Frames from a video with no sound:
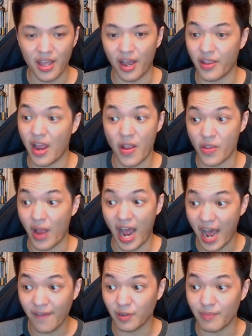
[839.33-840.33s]
You
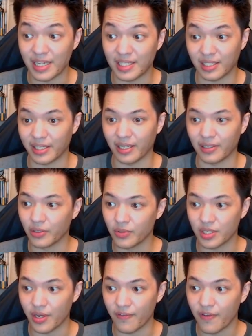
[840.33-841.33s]
have to basically
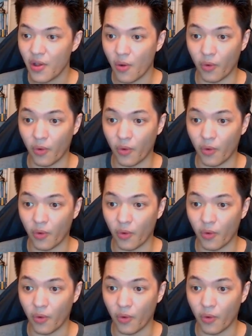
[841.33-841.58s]
elusive or